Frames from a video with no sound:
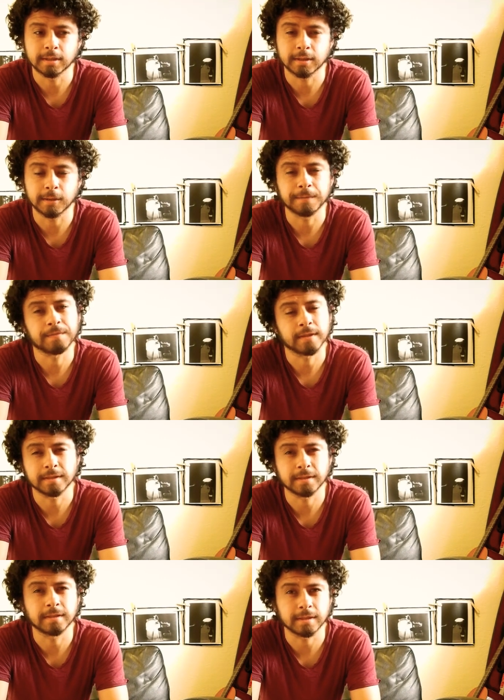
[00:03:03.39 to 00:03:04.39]
So
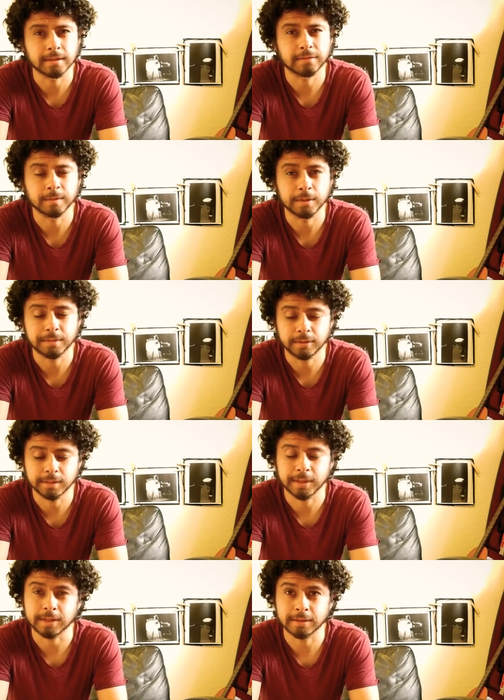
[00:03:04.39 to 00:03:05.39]
this is just from one
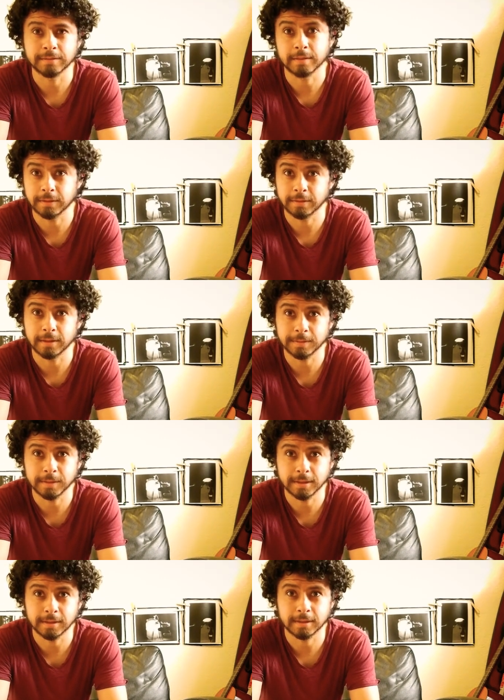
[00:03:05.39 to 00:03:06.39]
perspective of a
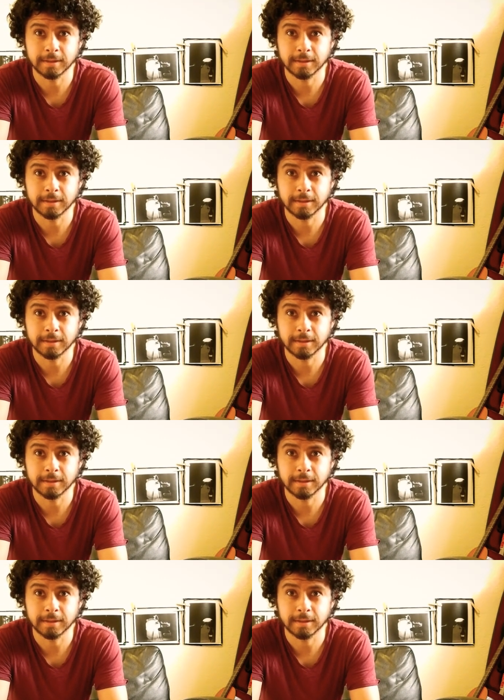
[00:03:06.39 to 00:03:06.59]
limited